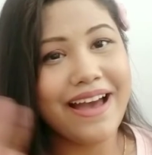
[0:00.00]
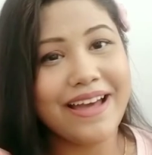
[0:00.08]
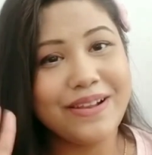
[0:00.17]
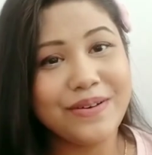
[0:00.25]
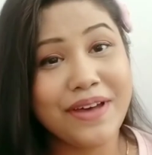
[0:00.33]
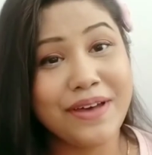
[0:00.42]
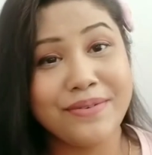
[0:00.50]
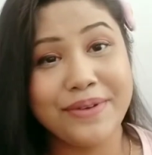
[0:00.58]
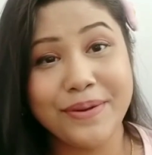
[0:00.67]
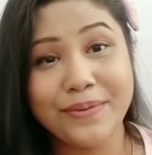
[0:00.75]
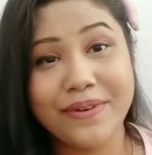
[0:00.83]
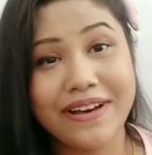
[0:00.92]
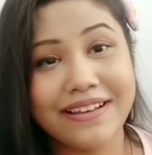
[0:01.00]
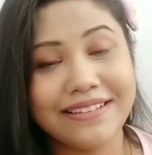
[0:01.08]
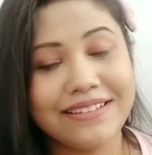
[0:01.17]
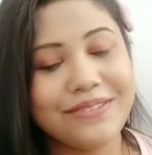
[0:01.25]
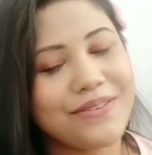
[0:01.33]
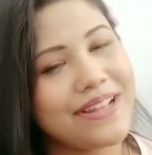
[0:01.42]
Hello
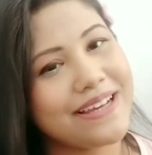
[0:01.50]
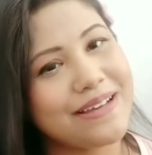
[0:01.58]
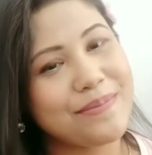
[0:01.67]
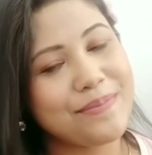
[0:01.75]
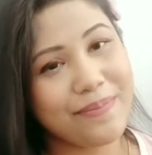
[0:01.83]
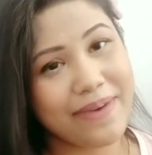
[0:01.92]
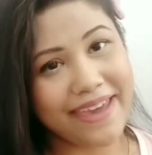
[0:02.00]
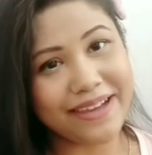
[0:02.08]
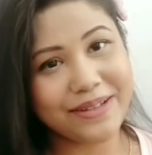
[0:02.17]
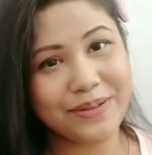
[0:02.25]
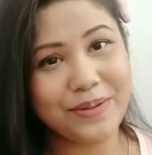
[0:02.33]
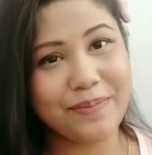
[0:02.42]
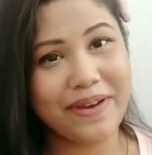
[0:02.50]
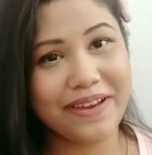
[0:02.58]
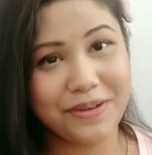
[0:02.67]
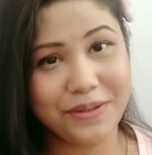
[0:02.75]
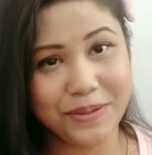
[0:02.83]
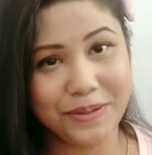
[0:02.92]
everyone, welcome back to my
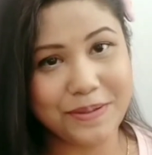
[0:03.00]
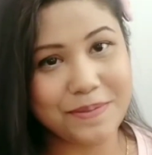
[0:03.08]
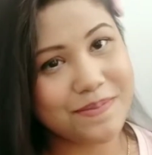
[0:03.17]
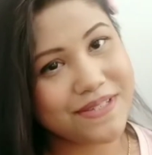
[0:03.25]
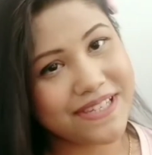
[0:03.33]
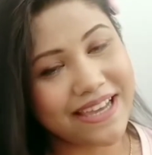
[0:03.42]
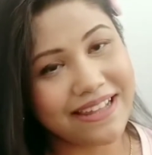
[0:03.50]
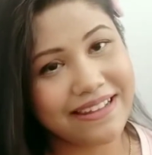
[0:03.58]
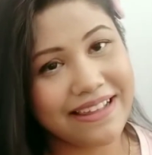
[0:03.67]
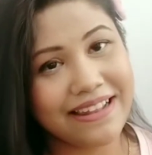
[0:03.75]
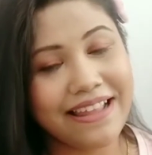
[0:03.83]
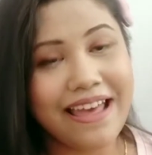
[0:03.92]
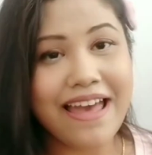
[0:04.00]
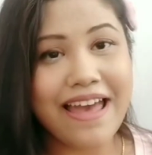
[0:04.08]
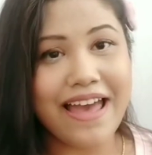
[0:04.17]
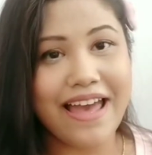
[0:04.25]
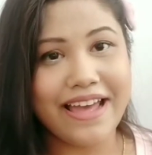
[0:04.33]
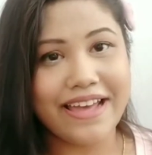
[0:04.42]
YouTube channel,
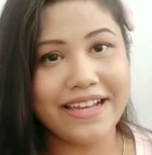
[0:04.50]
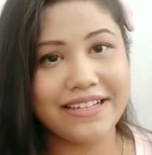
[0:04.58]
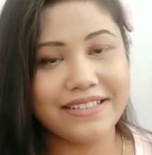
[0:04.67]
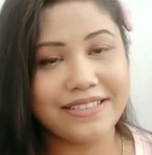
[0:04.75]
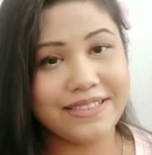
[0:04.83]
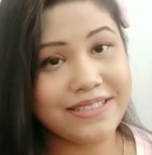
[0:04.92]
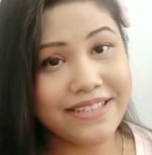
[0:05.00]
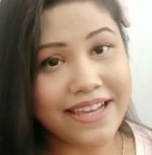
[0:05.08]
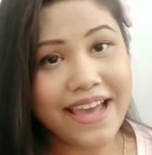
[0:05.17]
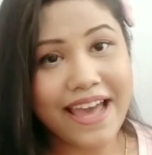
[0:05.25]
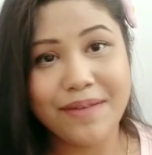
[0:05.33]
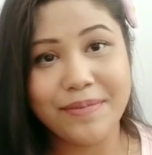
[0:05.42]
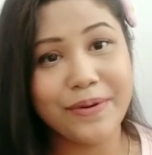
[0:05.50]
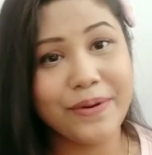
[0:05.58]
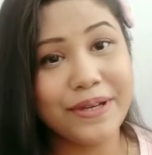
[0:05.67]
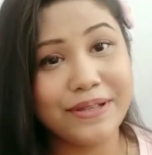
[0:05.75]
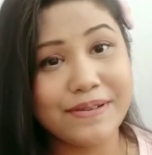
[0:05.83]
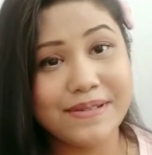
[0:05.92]
and today I am
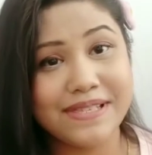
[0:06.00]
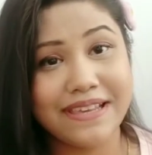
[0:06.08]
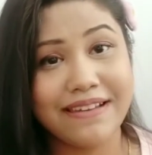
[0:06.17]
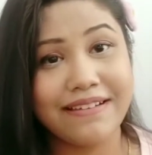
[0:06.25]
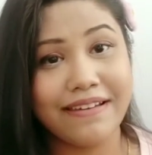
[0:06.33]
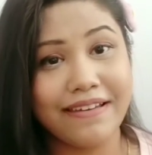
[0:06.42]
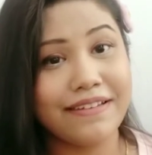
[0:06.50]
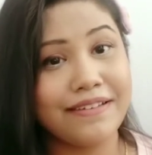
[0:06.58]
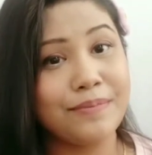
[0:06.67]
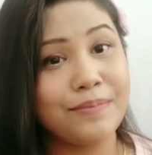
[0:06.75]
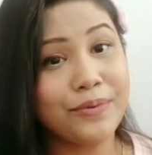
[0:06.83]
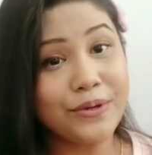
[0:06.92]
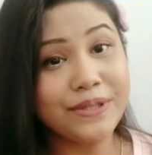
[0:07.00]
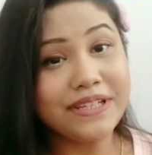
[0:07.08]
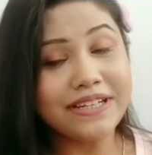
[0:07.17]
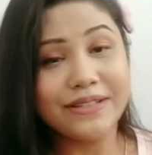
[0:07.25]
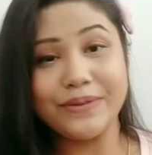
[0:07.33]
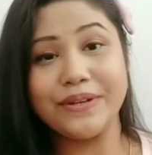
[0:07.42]
going to share a
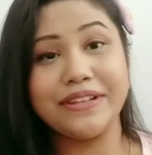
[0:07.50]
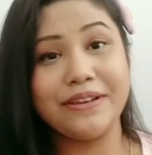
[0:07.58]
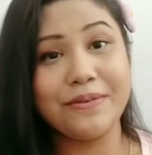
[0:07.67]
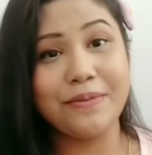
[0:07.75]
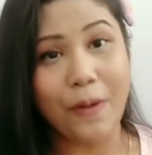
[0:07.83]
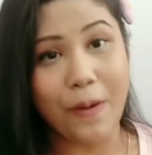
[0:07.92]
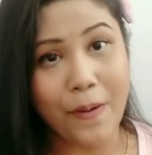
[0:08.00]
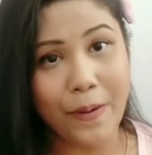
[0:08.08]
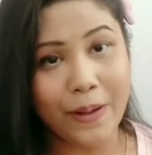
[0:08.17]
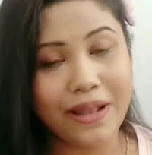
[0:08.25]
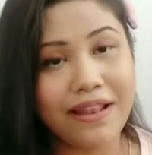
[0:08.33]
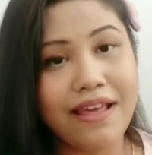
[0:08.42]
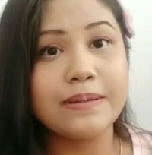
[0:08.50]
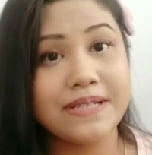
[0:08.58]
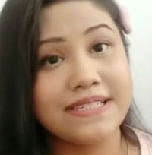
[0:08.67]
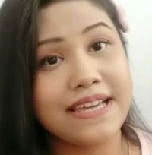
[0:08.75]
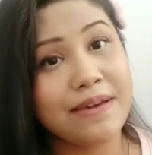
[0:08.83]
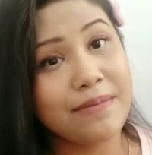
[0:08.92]
product with you all
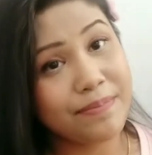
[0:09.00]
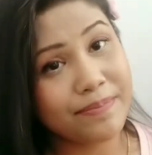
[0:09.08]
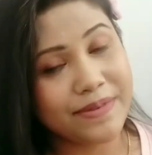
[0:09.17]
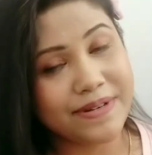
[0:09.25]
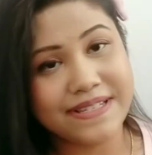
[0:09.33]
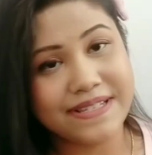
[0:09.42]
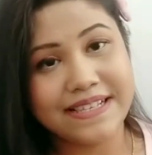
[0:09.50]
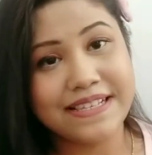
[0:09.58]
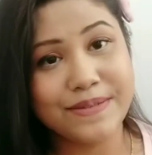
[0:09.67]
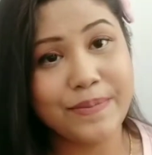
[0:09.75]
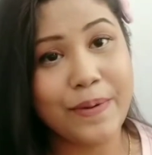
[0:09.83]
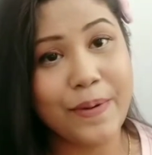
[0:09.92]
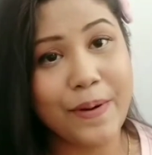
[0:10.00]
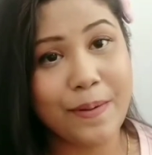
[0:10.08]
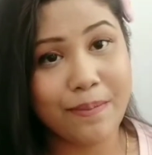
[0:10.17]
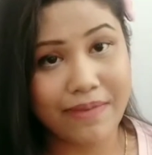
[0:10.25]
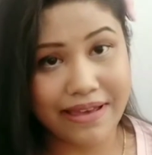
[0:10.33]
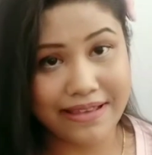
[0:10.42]
which I purchased
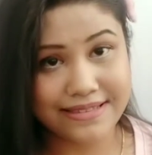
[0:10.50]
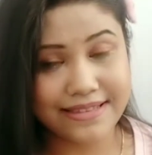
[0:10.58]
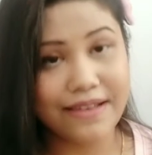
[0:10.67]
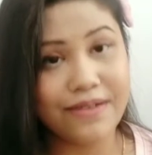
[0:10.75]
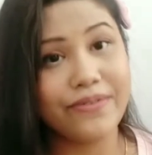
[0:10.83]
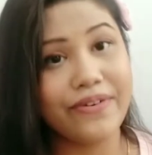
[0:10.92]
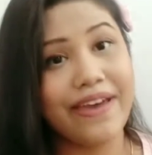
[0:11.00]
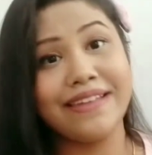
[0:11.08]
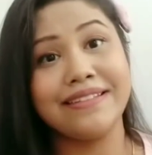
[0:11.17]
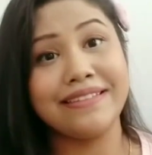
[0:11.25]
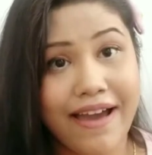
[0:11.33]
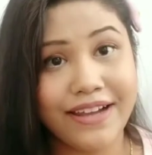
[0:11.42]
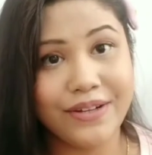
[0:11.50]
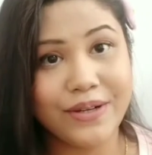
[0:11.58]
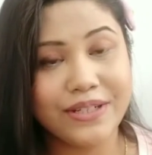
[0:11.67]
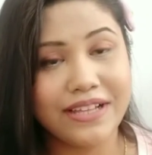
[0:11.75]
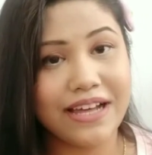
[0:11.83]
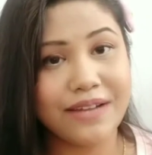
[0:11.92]
for myself, and I
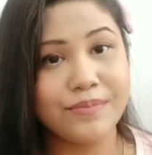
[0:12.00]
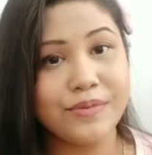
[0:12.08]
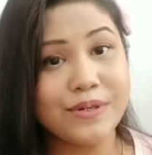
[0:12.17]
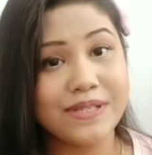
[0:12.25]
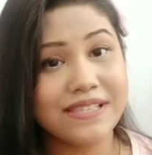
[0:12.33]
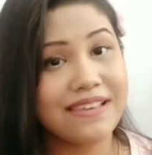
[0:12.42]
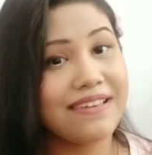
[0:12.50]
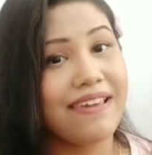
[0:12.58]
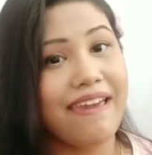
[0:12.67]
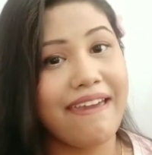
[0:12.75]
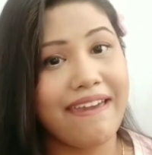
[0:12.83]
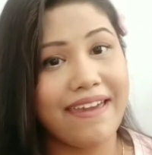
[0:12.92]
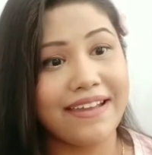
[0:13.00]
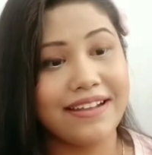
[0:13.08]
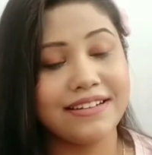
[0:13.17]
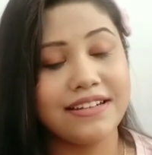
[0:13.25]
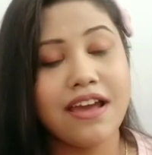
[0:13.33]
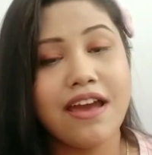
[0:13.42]
thought unboxing
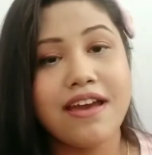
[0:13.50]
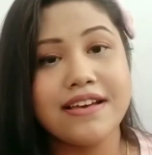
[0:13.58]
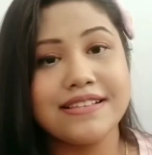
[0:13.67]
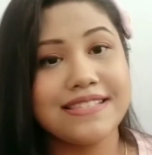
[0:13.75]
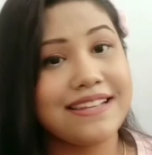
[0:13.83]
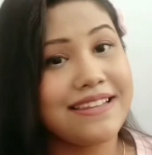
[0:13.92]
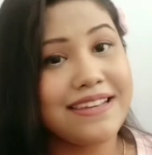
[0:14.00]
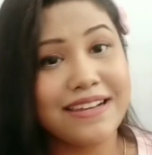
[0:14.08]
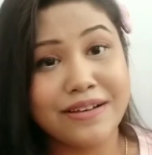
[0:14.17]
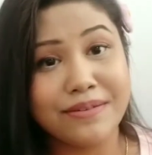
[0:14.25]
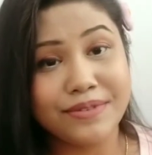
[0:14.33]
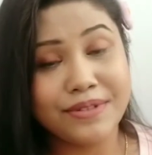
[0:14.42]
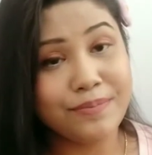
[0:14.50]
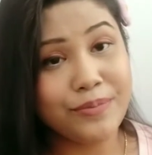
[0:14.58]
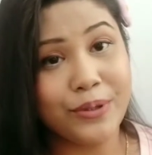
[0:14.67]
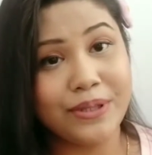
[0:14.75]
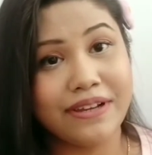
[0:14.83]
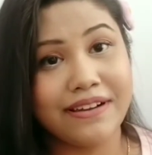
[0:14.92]
and setting up the
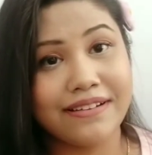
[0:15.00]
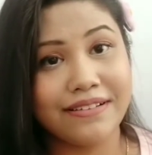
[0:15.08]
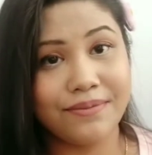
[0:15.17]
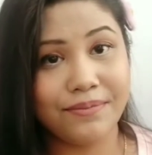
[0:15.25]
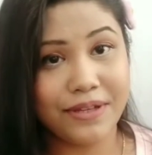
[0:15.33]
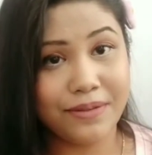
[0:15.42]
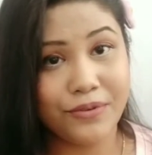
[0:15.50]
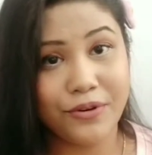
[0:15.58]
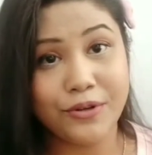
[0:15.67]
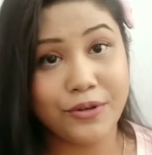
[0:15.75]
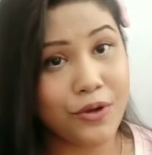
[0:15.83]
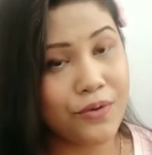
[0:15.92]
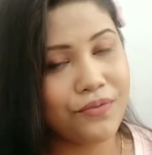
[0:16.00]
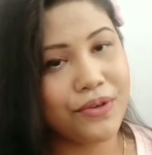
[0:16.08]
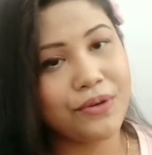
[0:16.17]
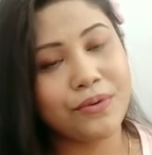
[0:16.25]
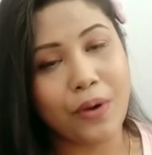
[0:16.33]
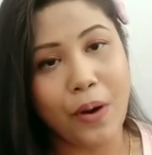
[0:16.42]
product in front of
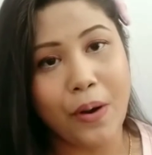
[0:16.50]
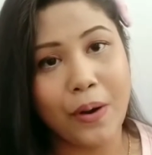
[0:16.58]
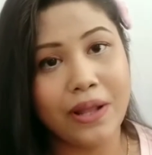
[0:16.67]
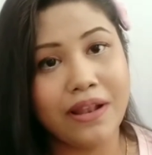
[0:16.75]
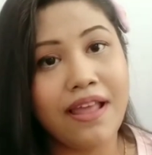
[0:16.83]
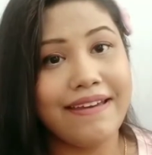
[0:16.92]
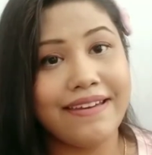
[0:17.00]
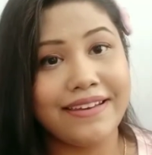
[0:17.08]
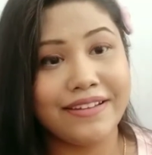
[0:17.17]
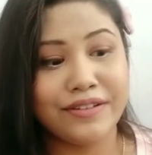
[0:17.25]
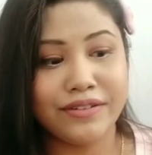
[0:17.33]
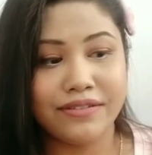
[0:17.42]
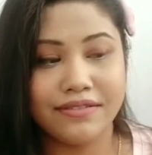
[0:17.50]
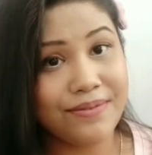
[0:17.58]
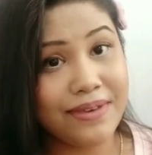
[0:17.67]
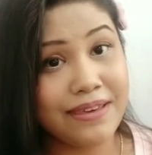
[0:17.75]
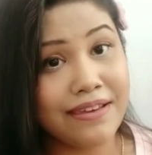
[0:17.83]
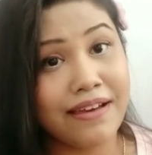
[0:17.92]
you all and
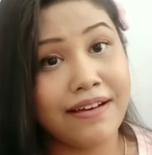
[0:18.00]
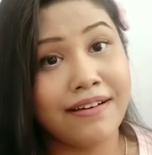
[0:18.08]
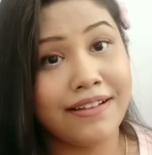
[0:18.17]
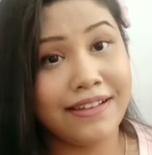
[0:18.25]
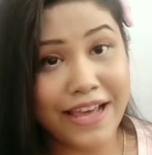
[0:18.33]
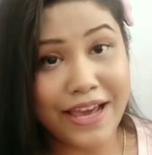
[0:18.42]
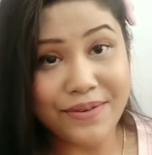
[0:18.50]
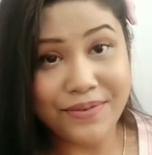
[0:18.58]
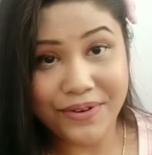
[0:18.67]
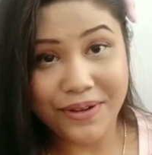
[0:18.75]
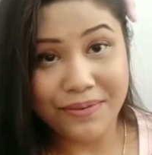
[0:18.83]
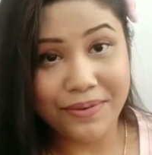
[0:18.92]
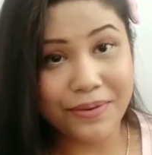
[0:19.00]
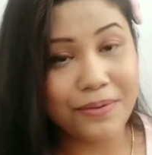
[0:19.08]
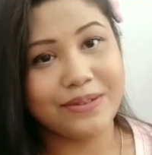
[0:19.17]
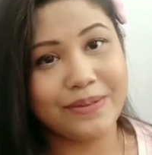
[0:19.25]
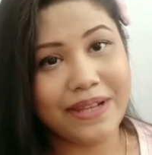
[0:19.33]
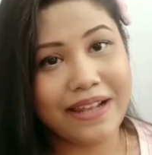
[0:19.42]
giving a live
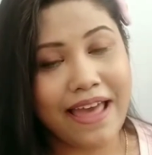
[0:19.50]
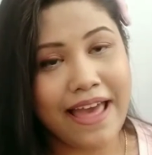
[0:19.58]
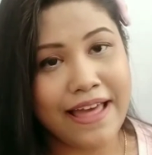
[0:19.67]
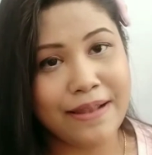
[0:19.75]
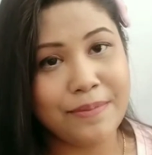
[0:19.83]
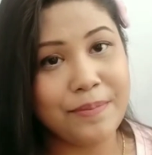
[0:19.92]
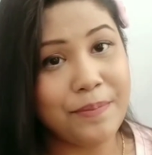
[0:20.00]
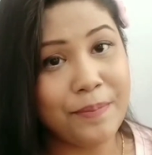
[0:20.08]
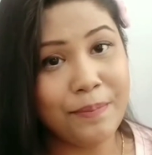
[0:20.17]
review will help